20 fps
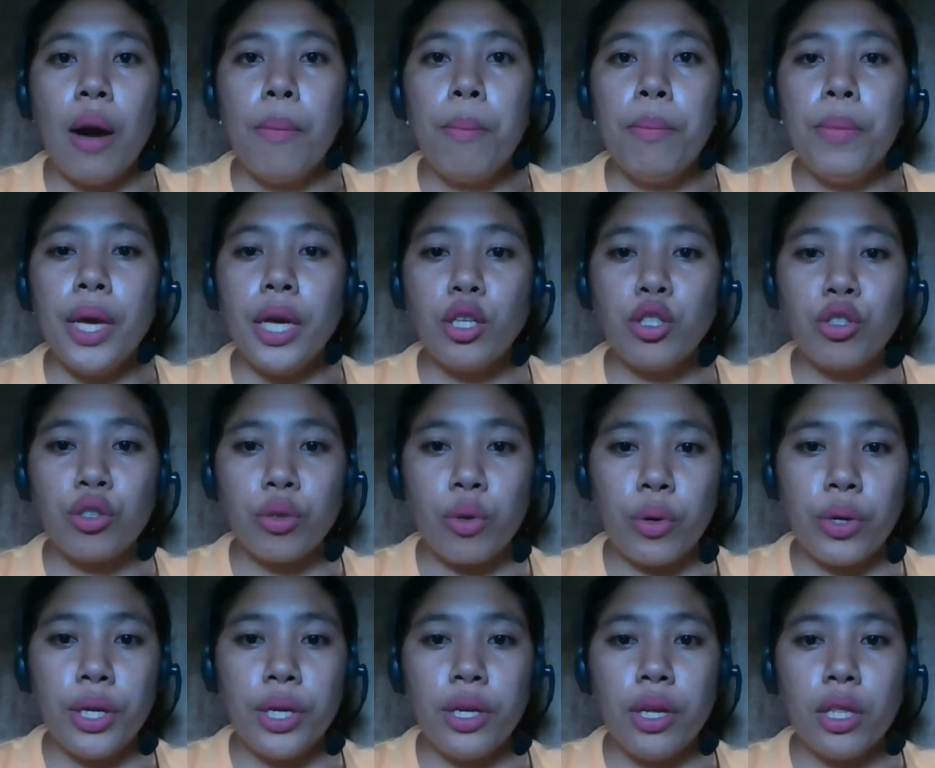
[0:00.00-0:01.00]
make
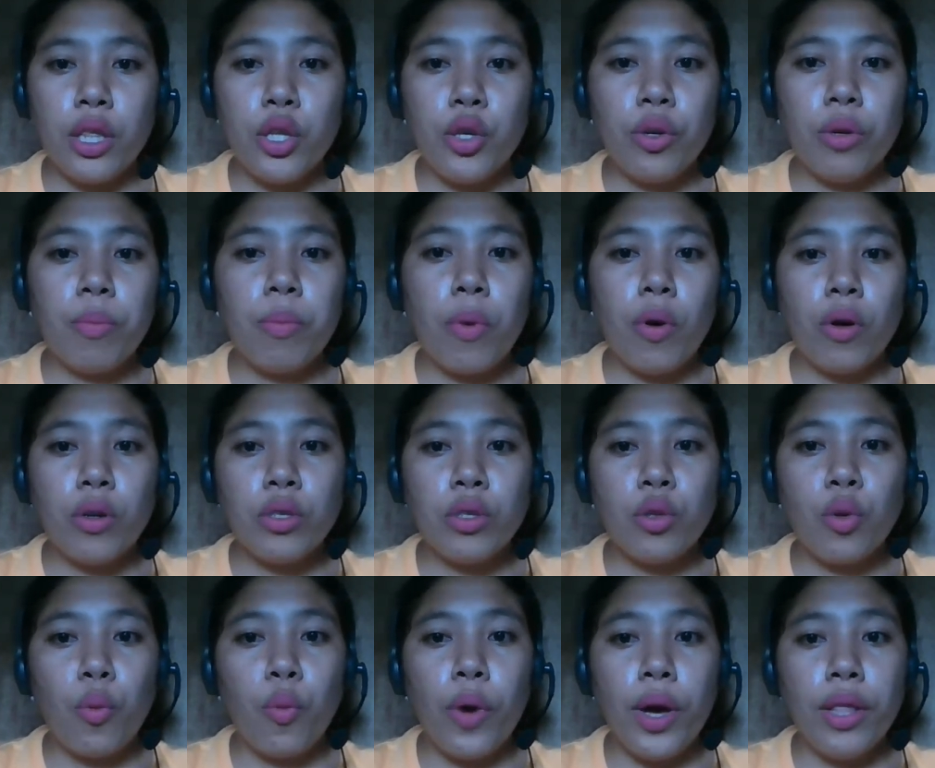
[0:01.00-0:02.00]
sure that your post
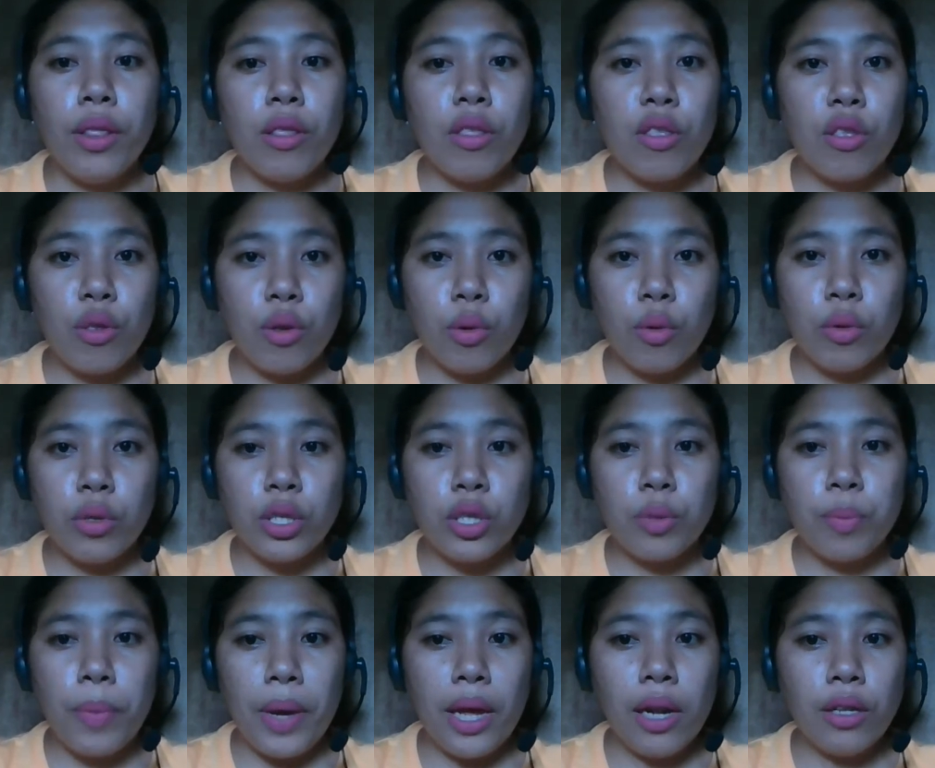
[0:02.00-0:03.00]
went through
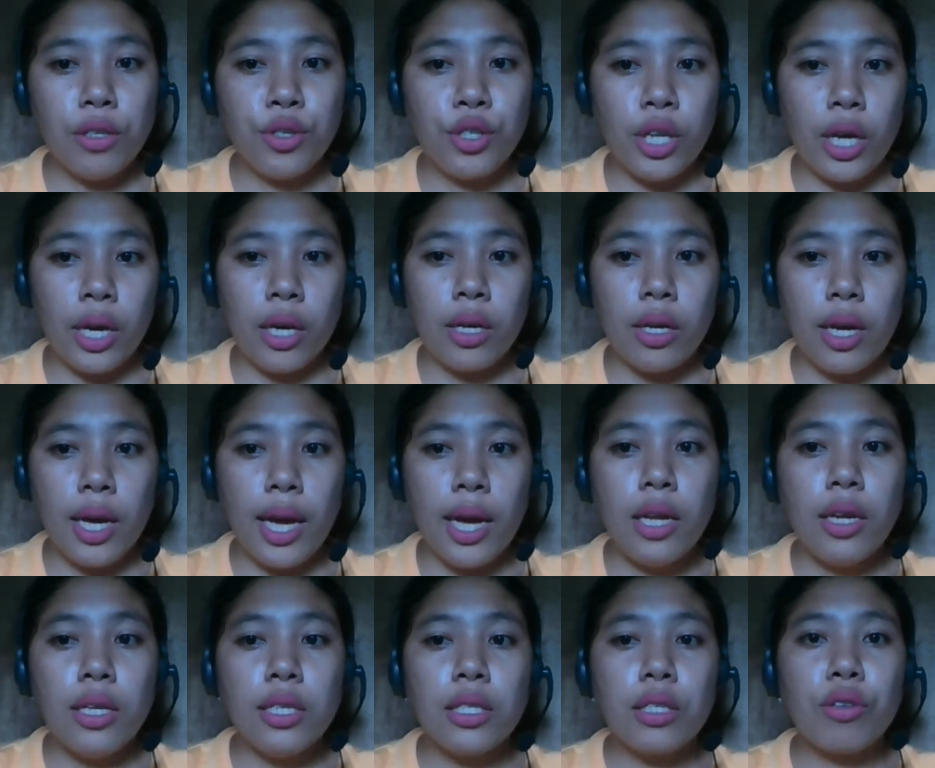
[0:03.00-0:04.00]
spell check and
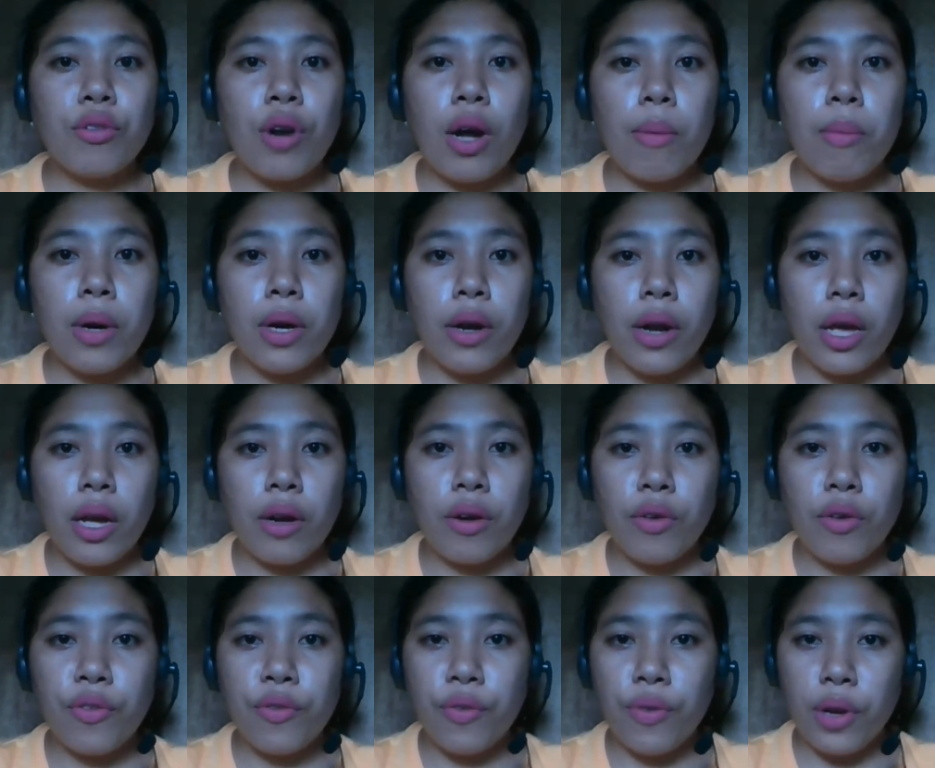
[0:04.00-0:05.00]
is grammar error
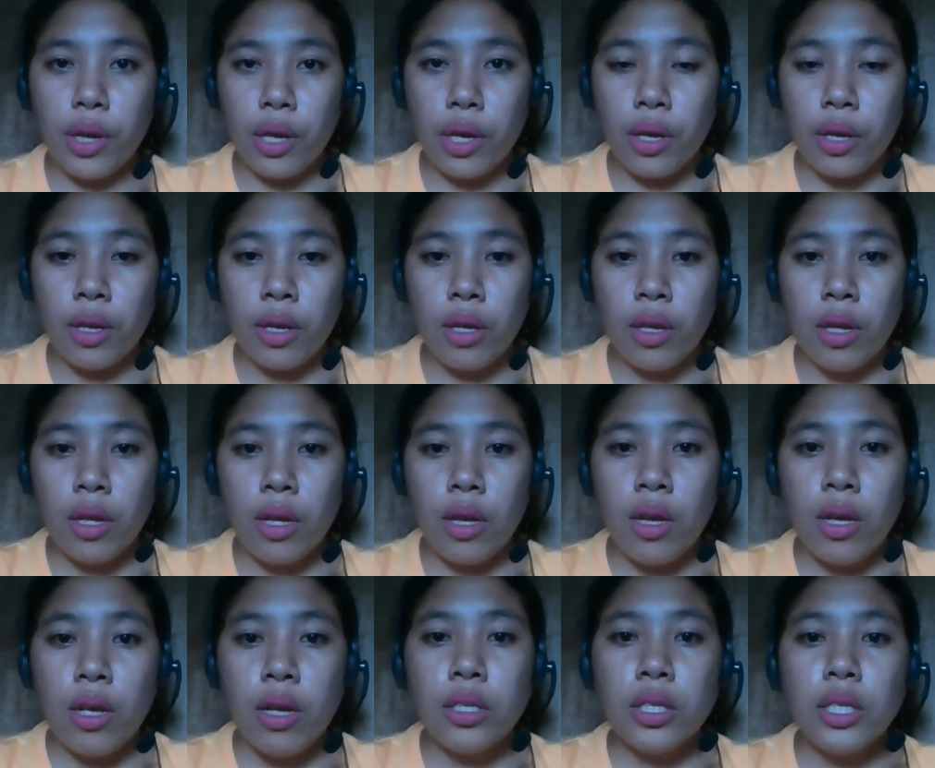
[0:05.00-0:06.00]
free.
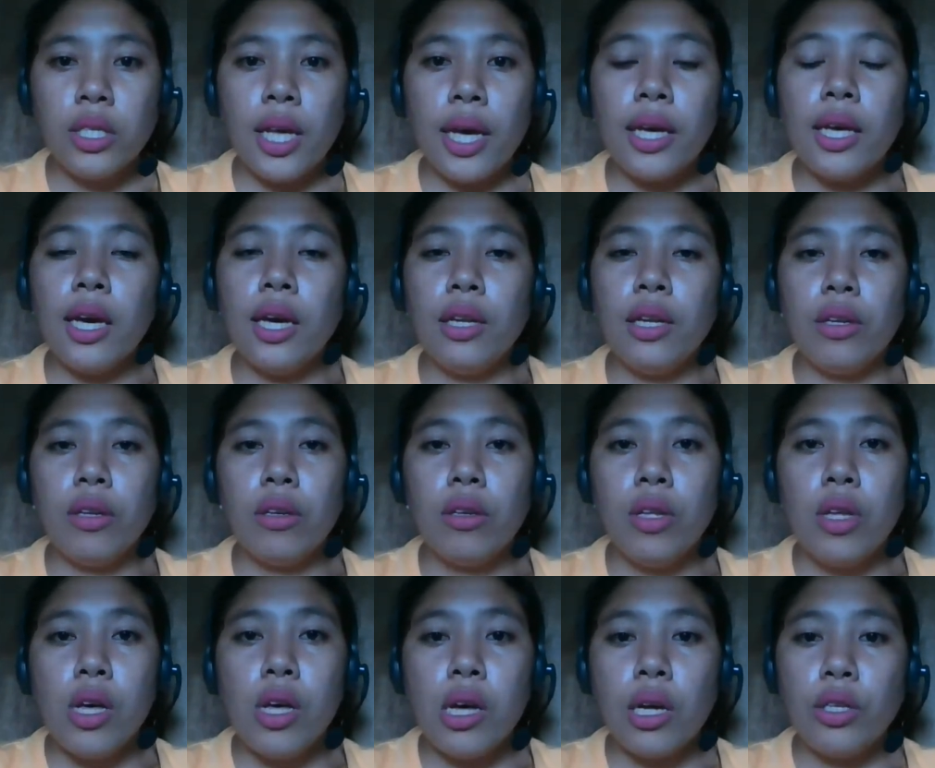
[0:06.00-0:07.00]
Second,
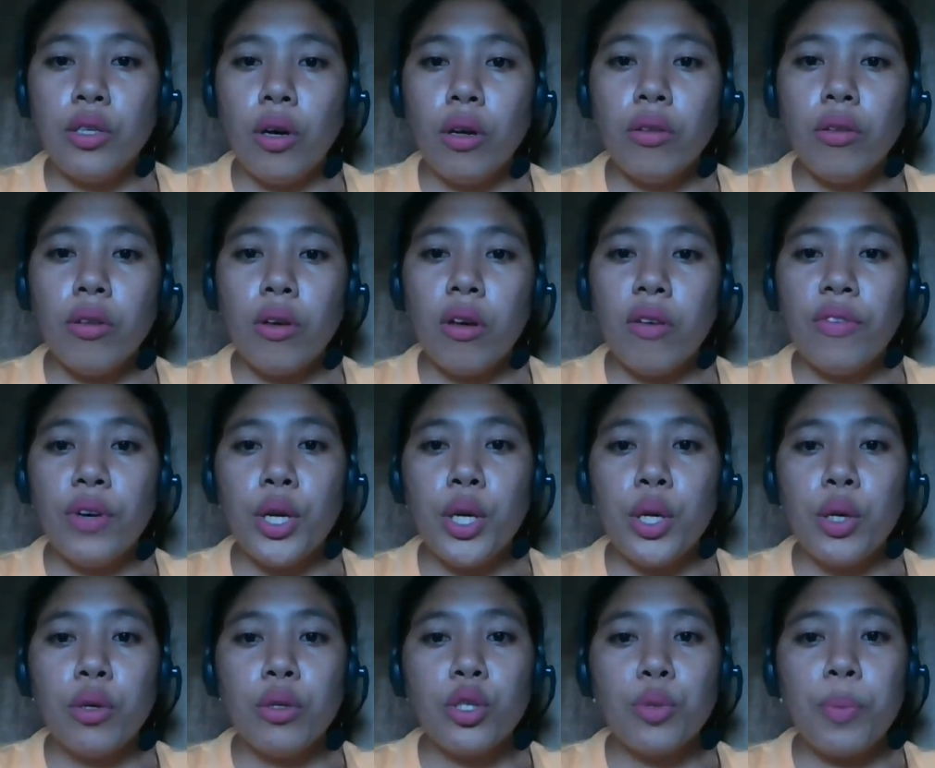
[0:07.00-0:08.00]
don't
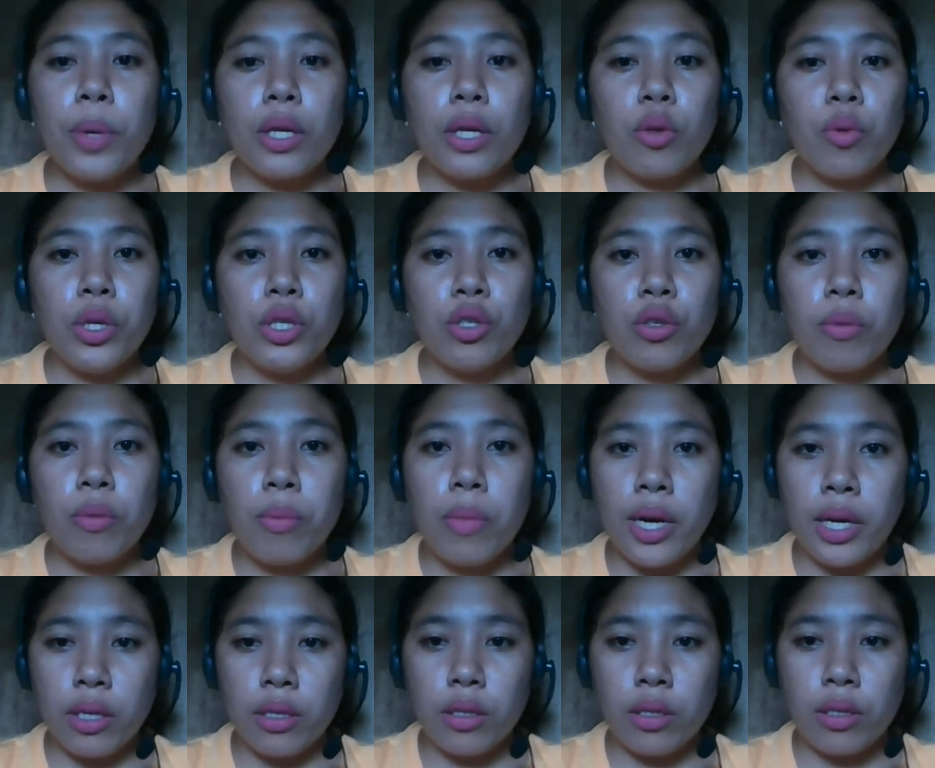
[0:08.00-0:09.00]
overuse punctuation
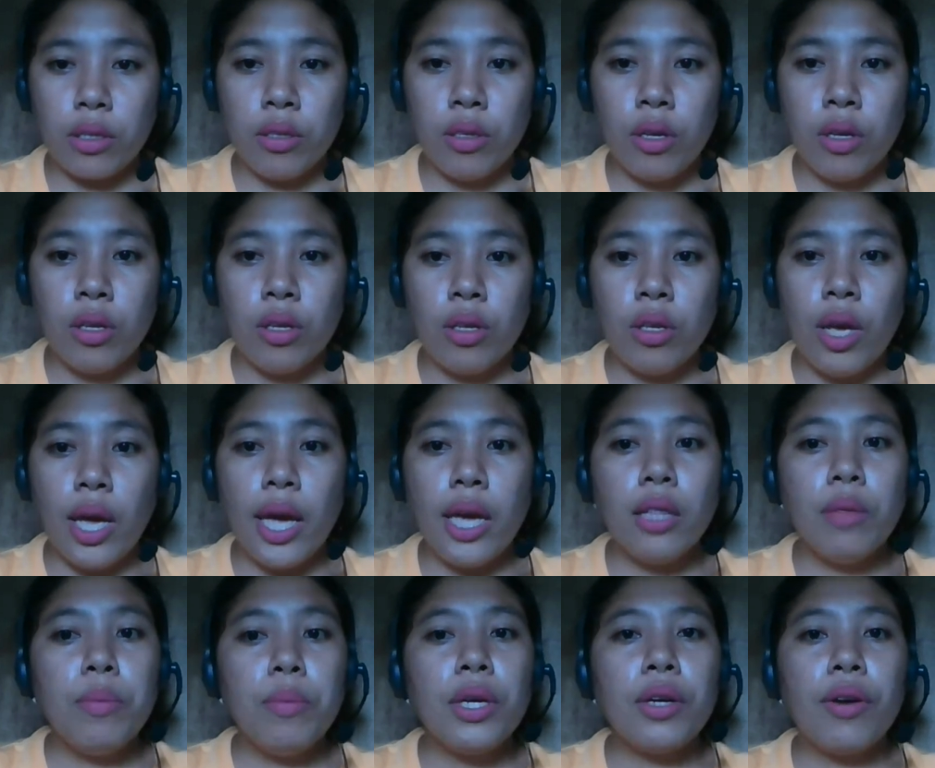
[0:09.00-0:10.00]
marks.
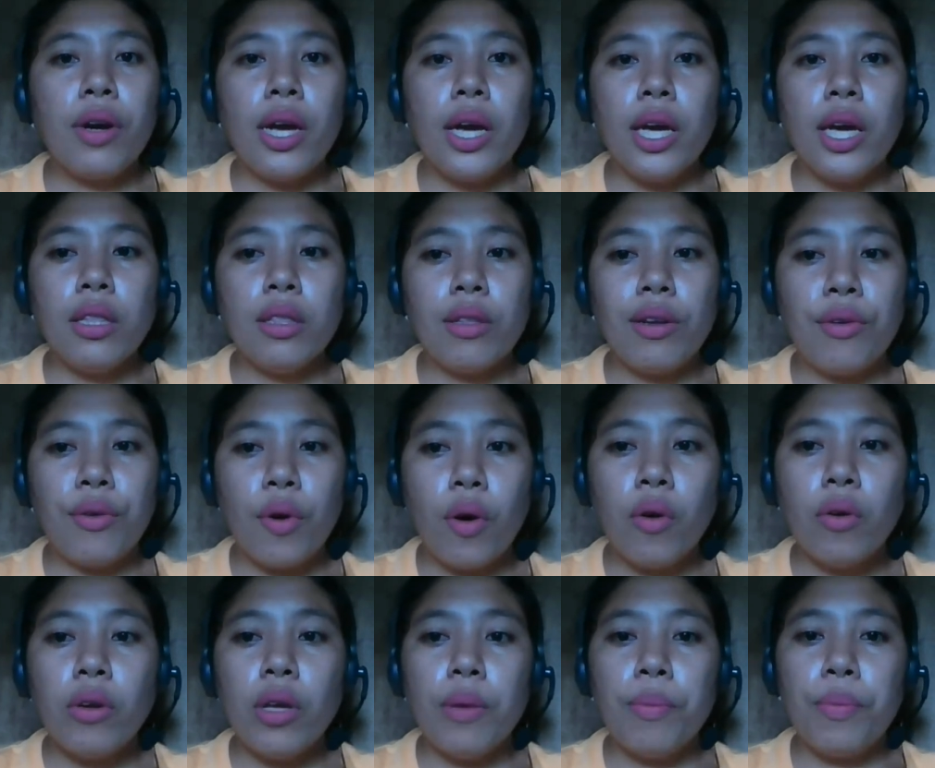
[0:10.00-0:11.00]
It may create the
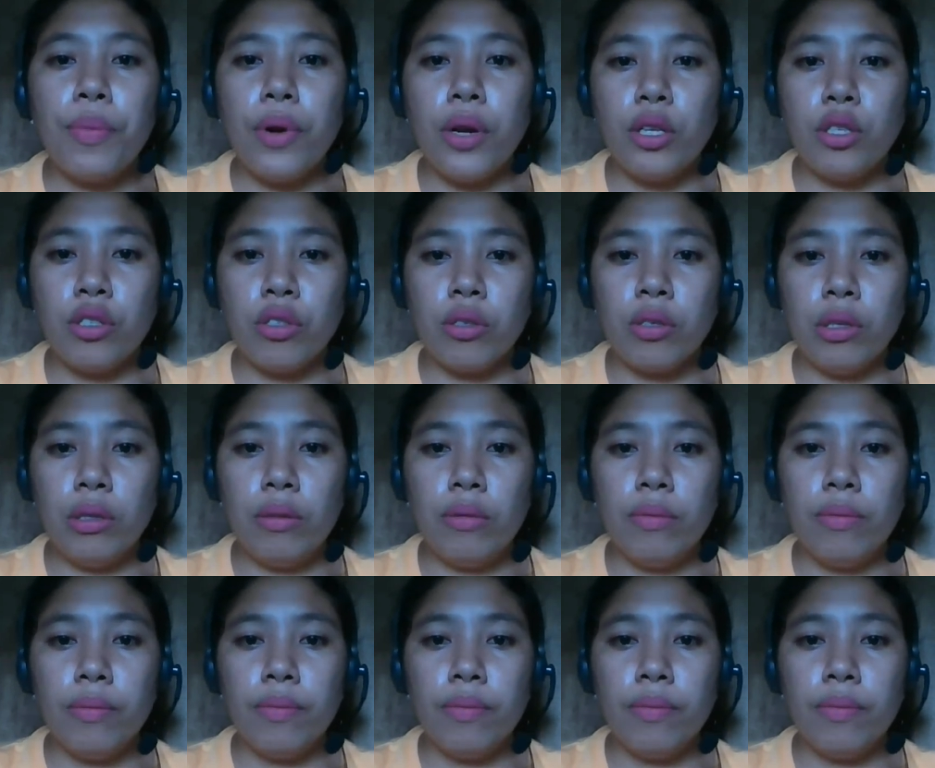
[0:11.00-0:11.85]
wrong impression.